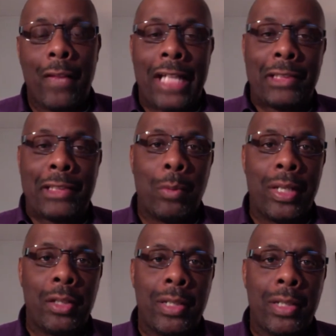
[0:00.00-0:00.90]
That's what we
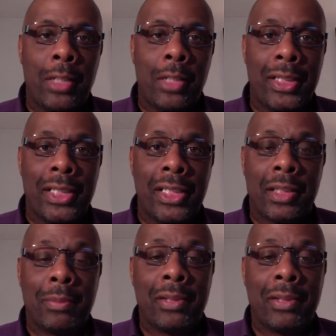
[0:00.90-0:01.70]
do at E2E Systems.